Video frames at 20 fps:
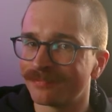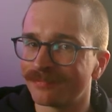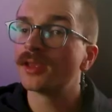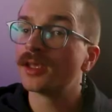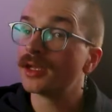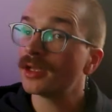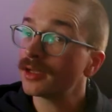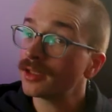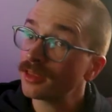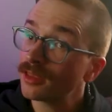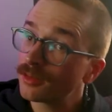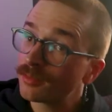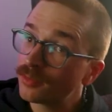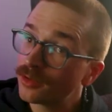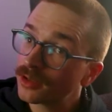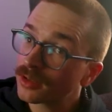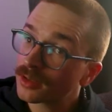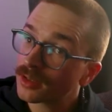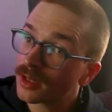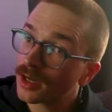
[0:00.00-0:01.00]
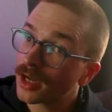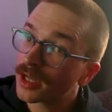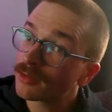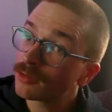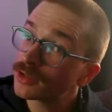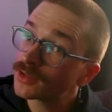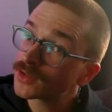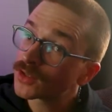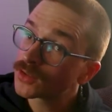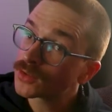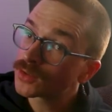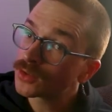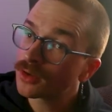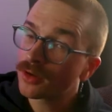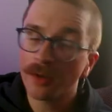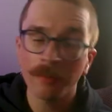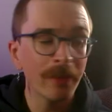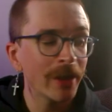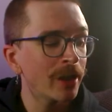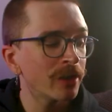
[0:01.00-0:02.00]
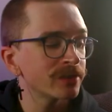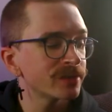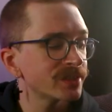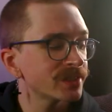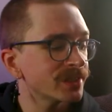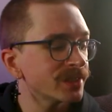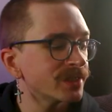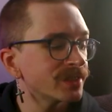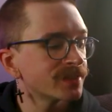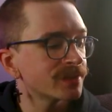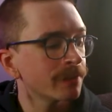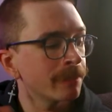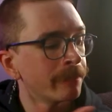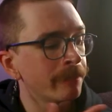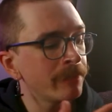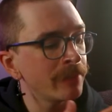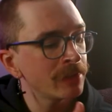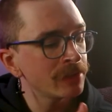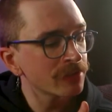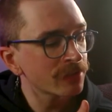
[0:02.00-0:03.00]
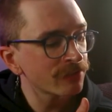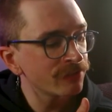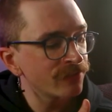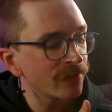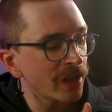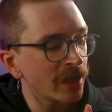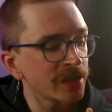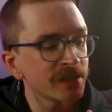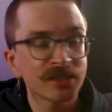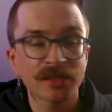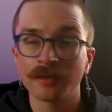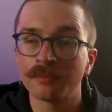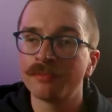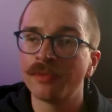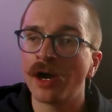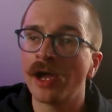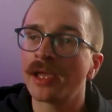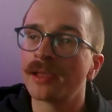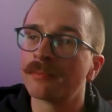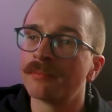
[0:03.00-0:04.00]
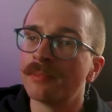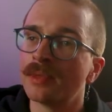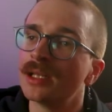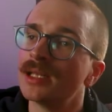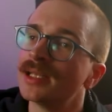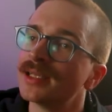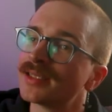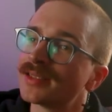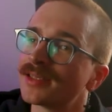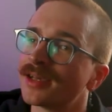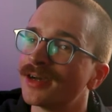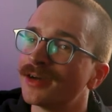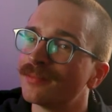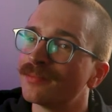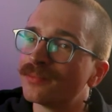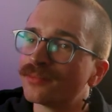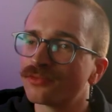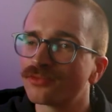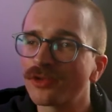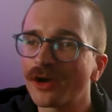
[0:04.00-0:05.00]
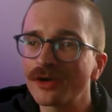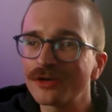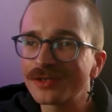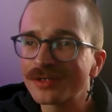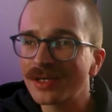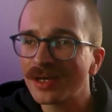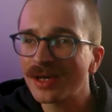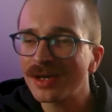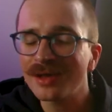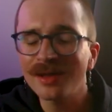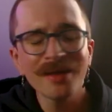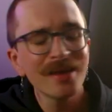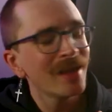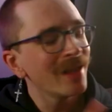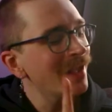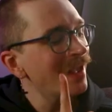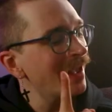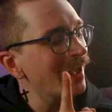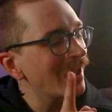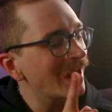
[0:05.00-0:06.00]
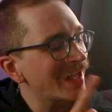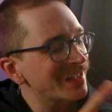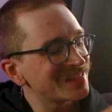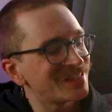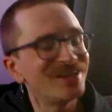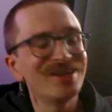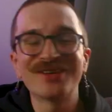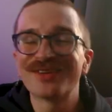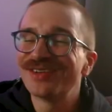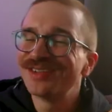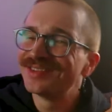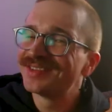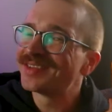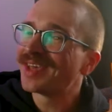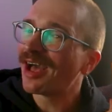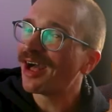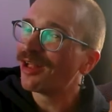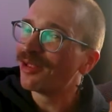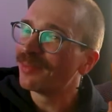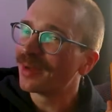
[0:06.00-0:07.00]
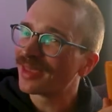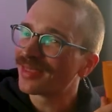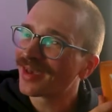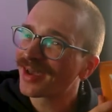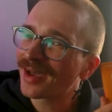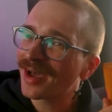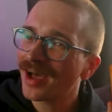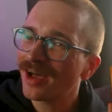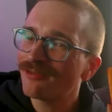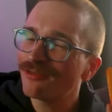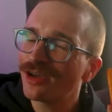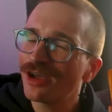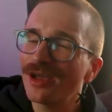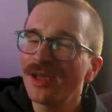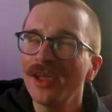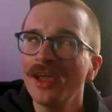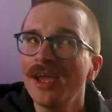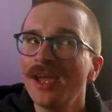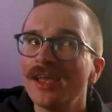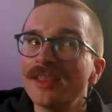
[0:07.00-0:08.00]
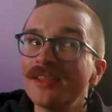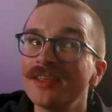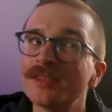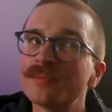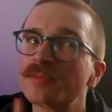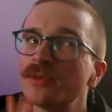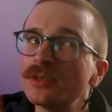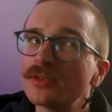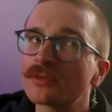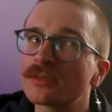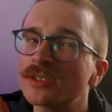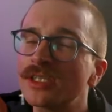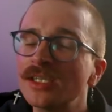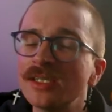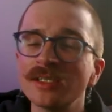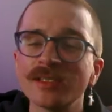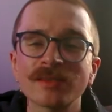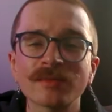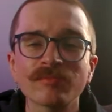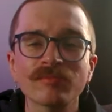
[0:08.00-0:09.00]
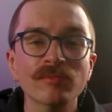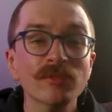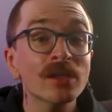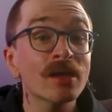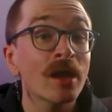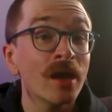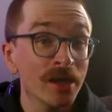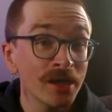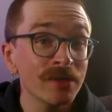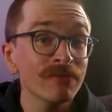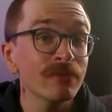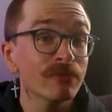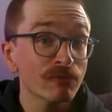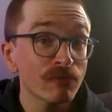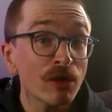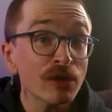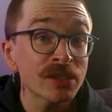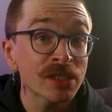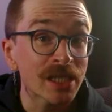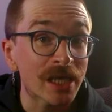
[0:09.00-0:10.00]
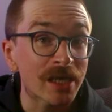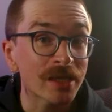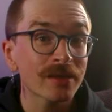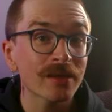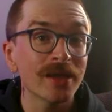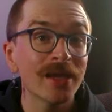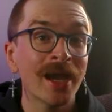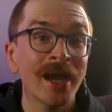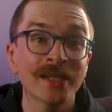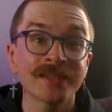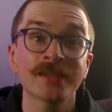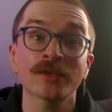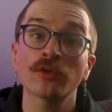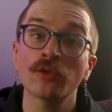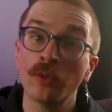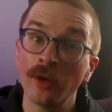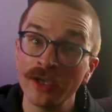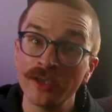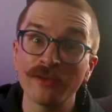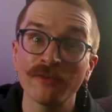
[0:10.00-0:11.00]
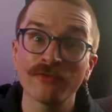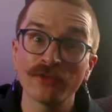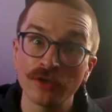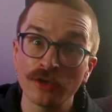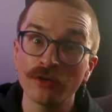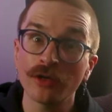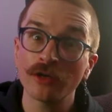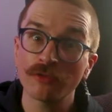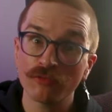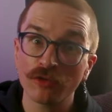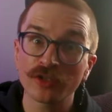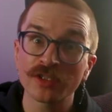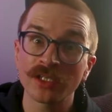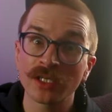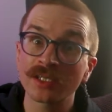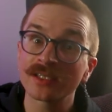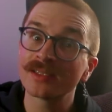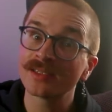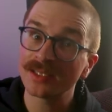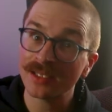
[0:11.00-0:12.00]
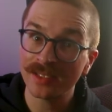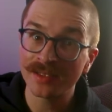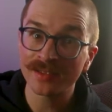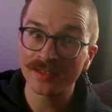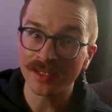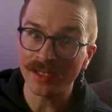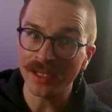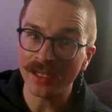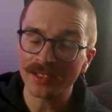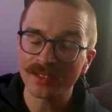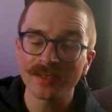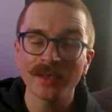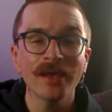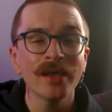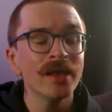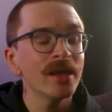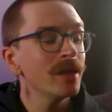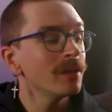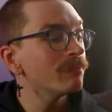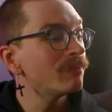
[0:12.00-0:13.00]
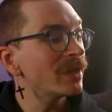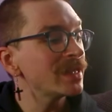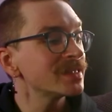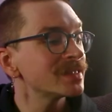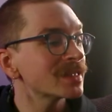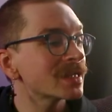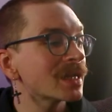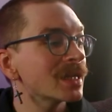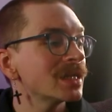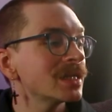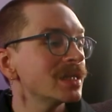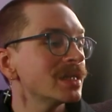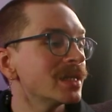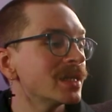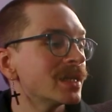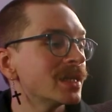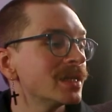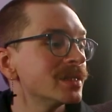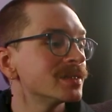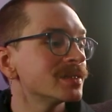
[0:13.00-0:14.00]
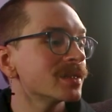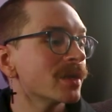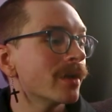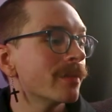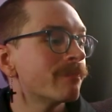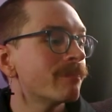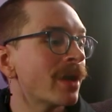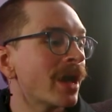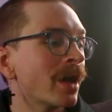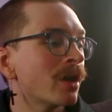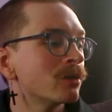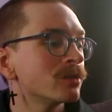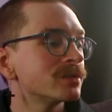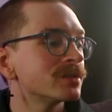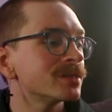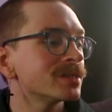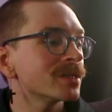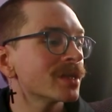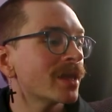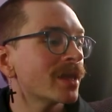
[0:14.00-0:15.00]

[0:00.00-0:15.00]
The ninth book I want to talk about is Milkfed by Melissa Broder. As you can tell by the cover, this book is kind of erotic. It has quite a few erotic scenes in it. Basically, it's about